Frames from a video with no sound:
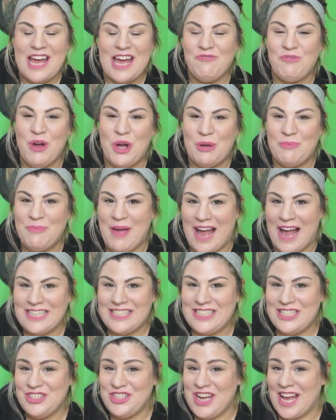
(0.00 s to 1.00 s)
welcome back
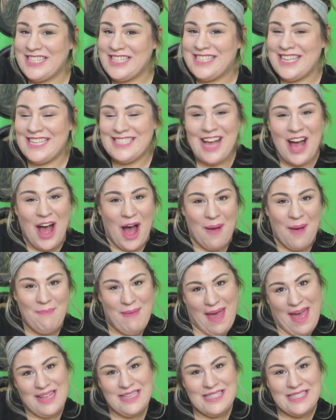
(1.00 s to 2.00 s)
to Jess is a Hot
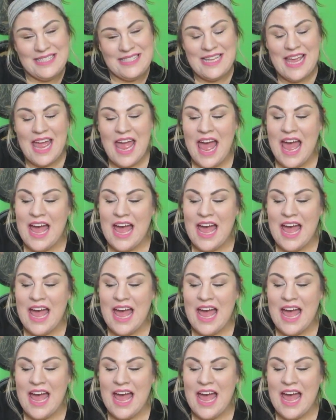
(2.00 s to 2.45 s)
Mess.